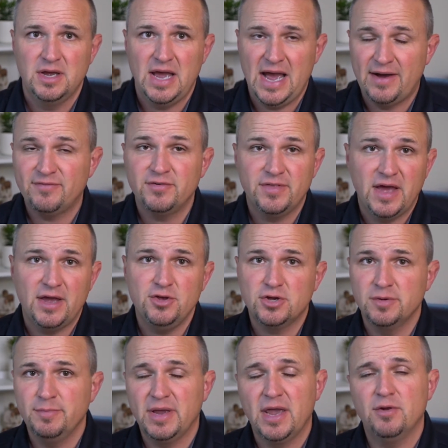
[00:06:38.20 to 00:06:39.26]
After that, you
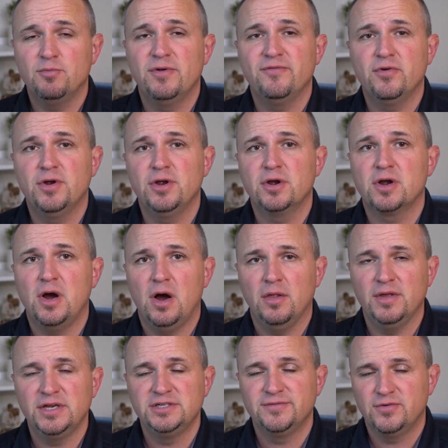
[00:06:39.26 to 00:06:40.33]
can begin referring your
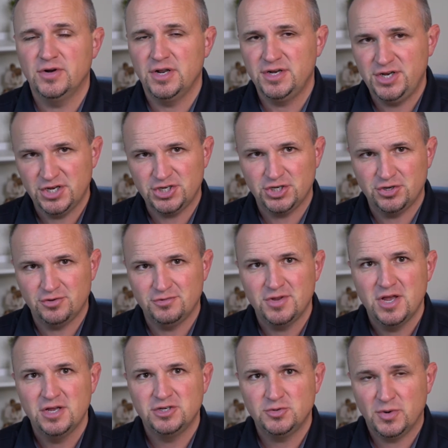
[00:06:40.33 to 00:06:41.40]
colleagues for an additional
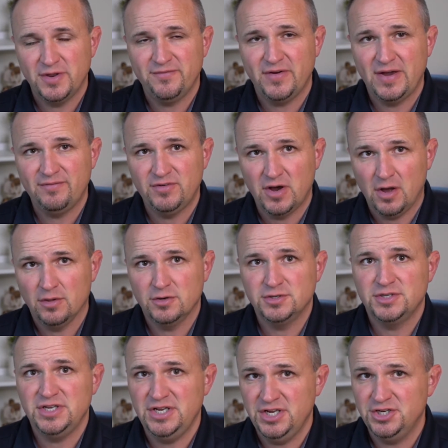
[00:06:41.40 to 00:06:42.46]

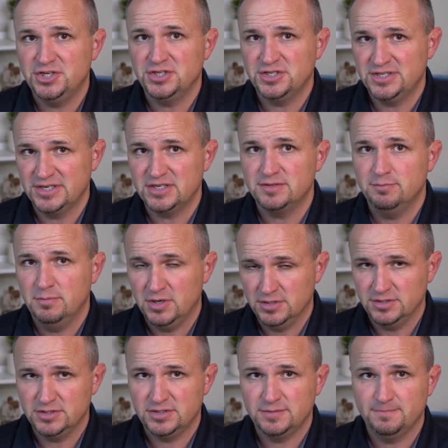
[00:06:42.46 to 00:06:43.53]
$25 each 6
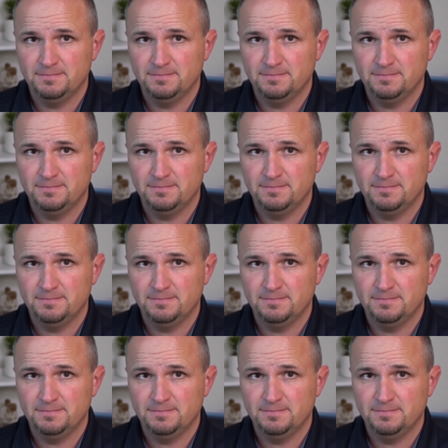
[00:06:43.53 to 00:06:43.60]
months.